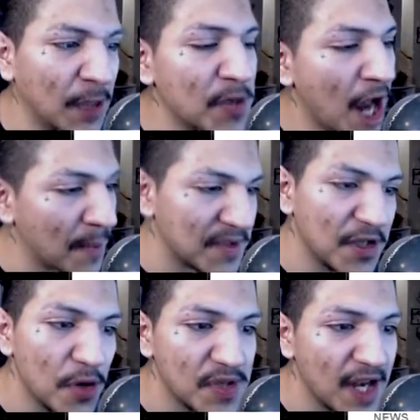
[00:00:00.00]
Thompson
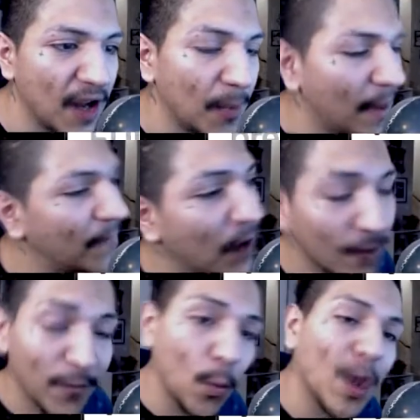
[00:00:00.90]
Hotel.
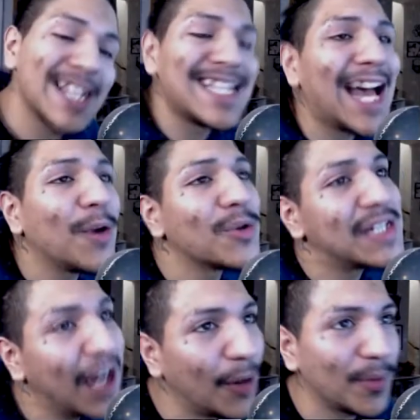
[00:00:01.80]
Motherfucker, for one, it's not a
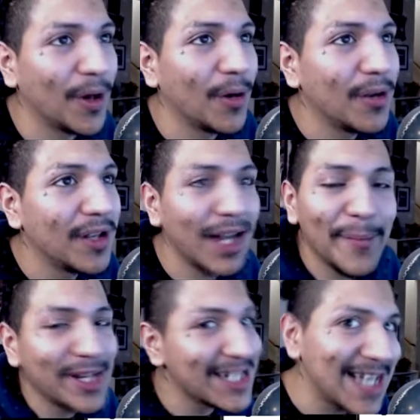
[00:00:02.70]
hotel, bro. I
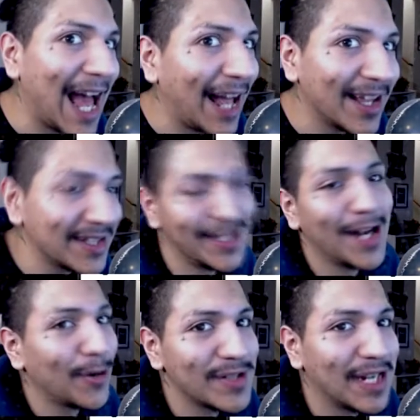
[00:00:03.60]
mean, it's not. It's not
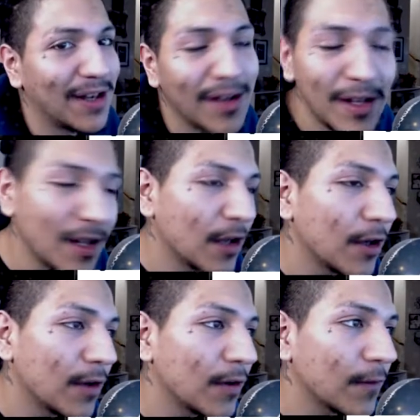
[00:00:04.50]
a hotel.
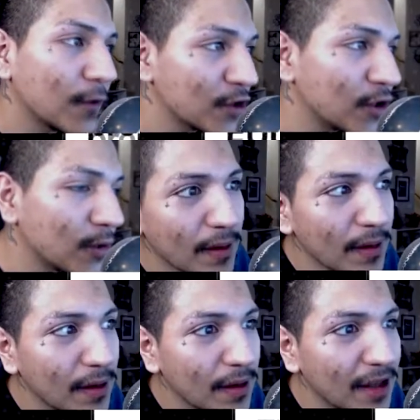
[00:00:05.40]
For two,
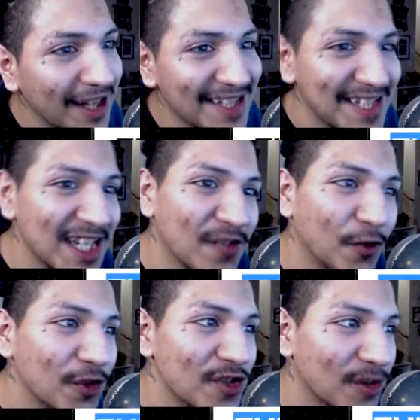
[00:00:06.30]
it says
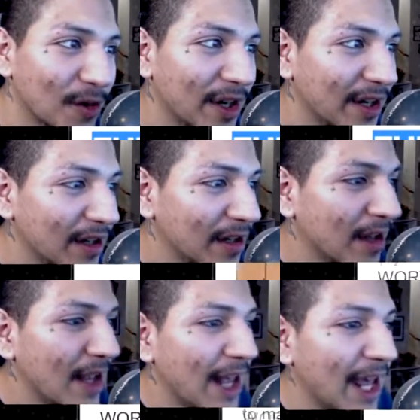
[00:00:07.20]
full story here.
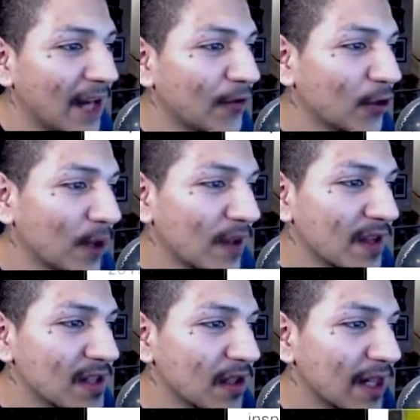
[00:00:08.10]
And if you read
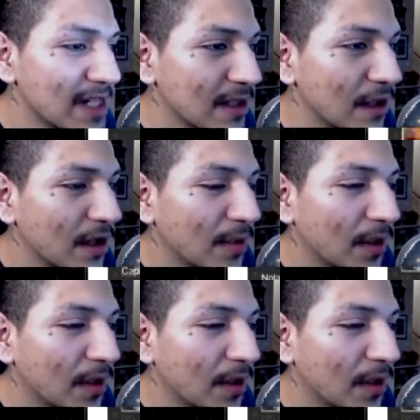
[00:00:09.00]
this, look, it's literally about